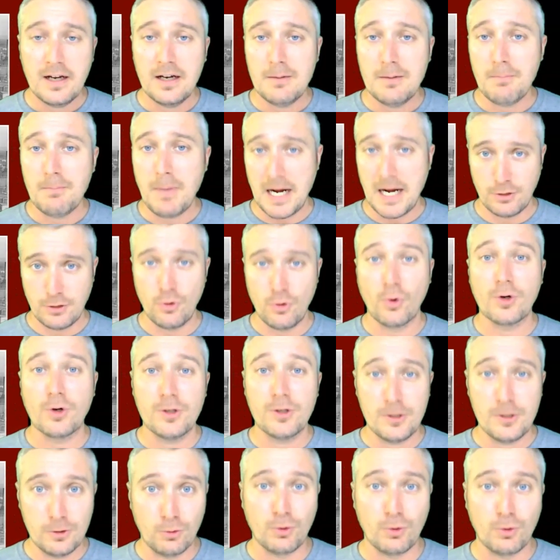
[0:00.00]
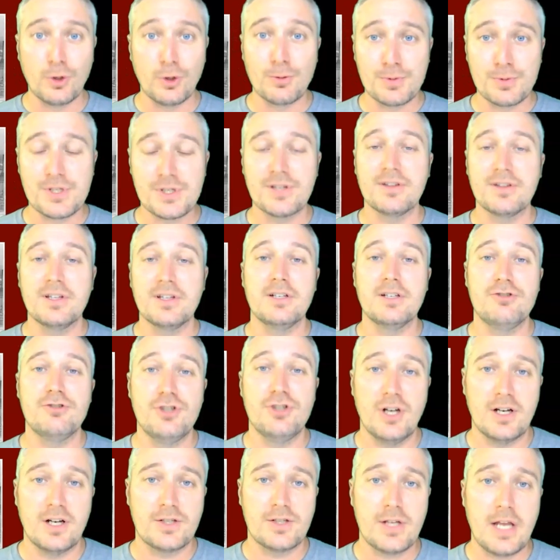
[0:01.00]
minority groups than
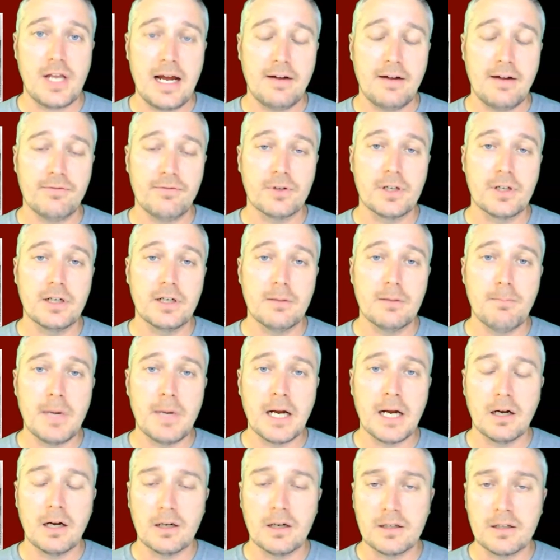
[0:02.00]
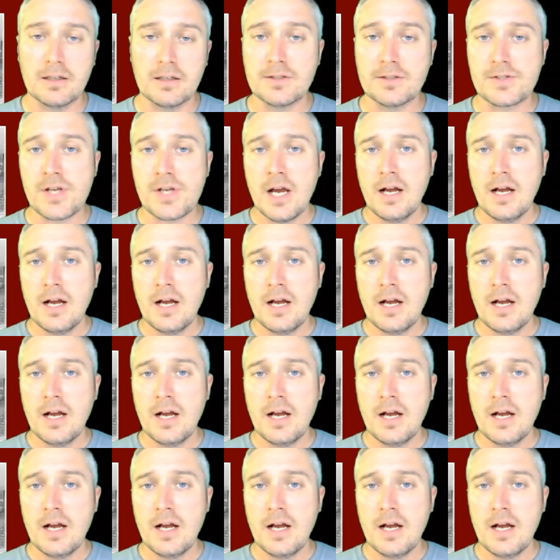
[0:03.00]
just African Americans.